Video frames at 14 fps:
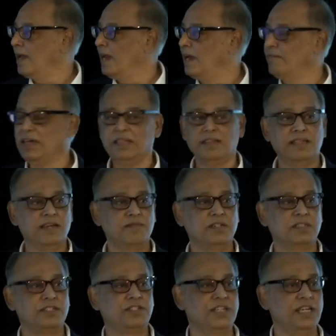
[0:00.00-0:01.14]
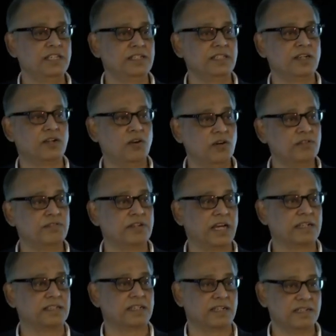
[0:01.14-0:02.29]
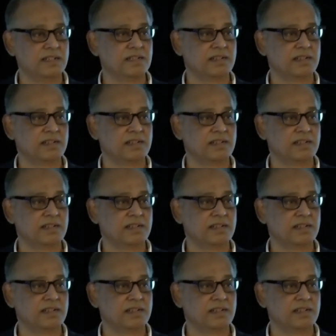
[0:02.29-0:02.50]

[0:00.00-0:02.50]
And when there was a change in the contractor,